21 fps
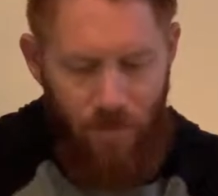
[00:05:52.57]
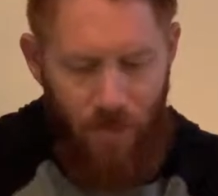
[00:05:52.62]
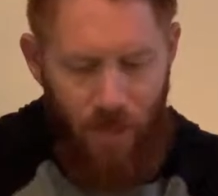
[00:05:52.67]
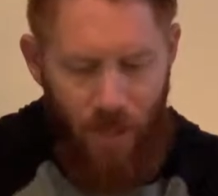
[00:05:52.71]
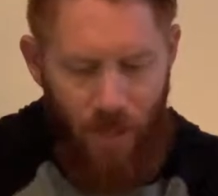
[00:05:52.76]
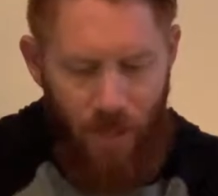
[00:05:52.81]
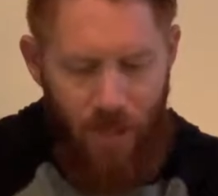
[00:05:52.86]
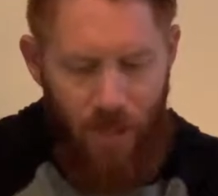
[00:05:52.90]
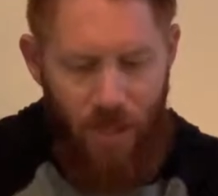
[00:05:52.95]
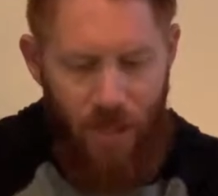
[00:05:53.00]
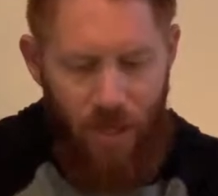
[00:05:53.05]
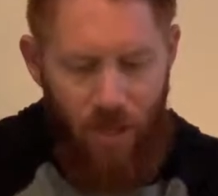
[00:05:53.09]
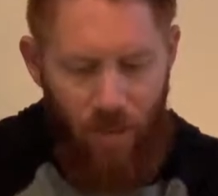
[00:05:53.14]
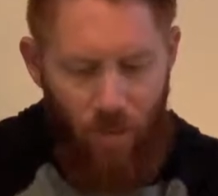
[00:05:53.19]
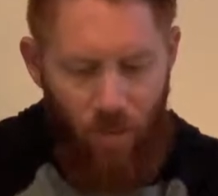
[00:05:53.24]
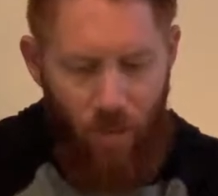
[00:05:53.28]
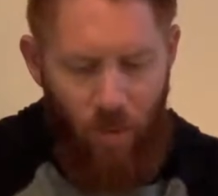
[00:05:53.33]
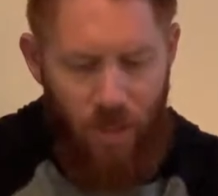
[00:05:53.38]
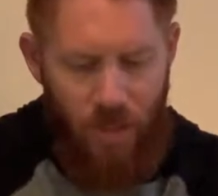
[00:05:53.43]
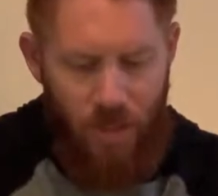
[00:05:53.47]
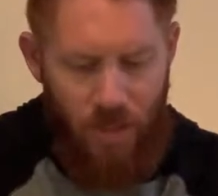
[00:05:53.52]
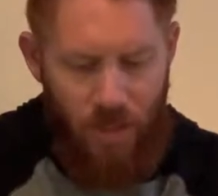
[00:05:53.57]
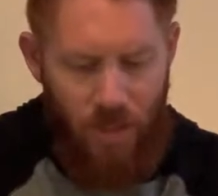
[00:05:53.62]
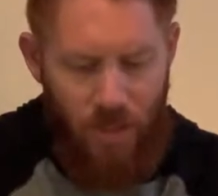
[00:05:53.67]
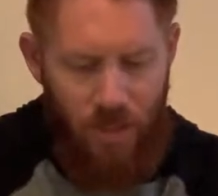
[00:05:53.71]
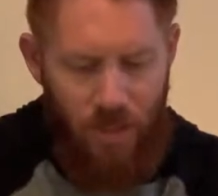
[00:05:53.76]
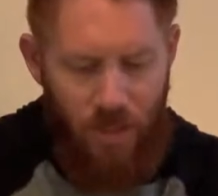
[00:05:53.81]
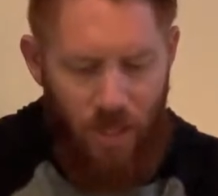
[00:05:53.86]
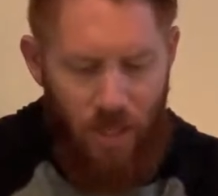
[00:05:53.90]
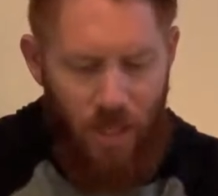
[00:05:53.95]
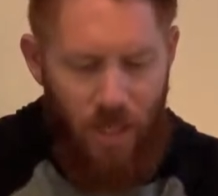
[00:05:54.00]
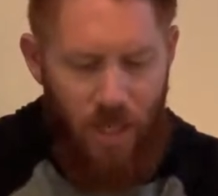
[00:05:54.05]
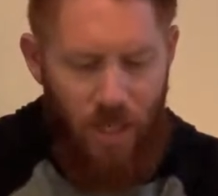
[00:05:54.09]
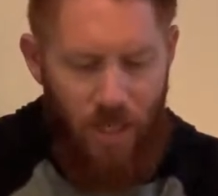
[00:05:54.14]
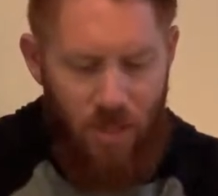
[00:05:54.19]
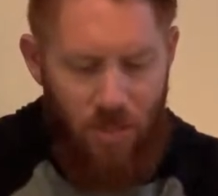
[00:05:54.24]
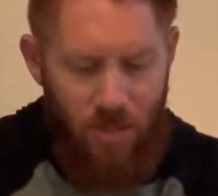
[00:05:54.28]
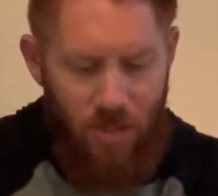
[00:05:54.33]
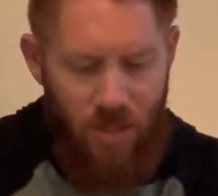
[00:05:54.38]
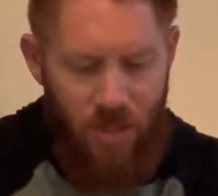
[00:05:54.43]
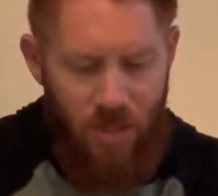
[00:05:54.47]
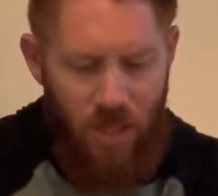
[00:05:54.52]
and there wasted his
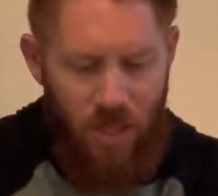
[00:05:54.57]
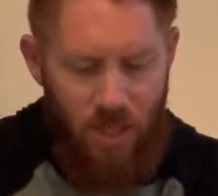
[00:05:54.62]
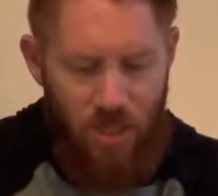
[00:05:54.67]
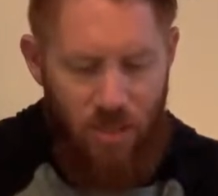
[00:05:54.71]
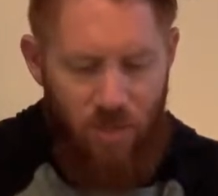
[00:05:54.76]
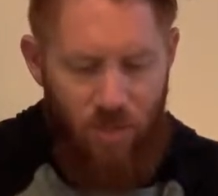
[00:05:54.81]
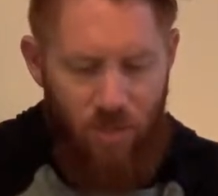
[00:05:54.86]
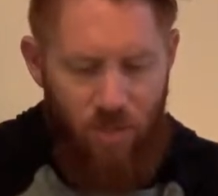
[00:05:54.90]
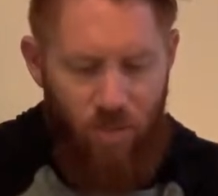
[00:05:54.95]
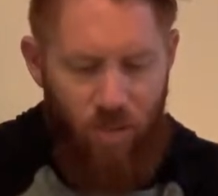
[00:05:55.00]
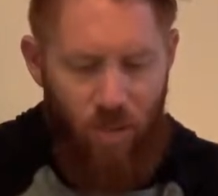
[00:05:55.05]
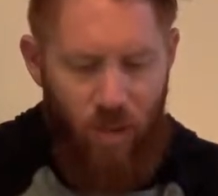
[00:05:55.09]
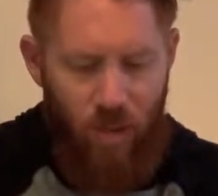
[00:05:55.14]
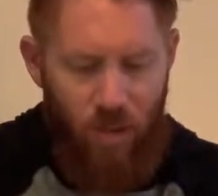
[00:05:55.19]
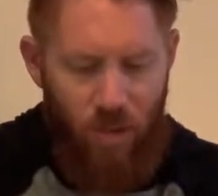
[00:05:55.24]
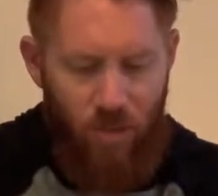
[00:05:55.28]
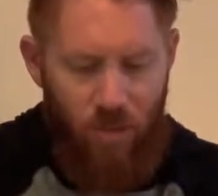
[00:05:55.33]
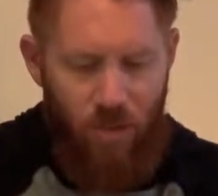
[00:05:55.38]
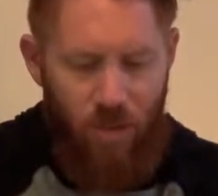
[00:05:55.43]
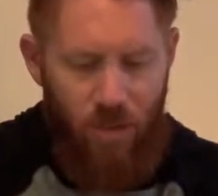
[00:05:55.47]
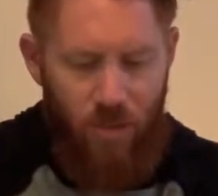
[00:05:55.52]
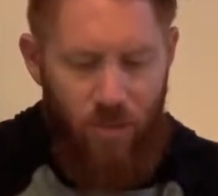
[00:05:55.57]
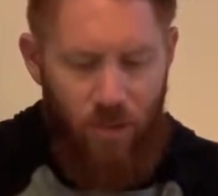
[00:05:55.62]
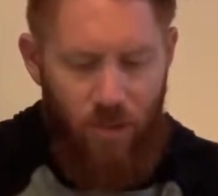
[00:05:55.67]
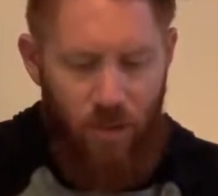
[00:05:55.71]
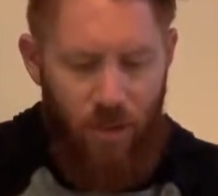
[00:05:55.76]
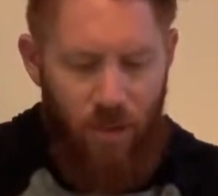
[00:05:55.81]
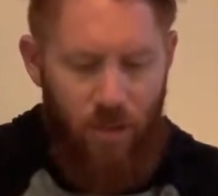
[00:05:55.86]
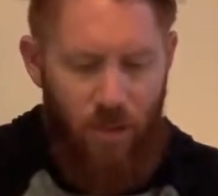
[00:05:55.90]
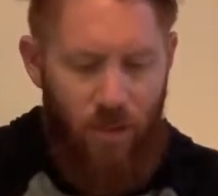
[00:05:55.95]
possessions with prodigal living.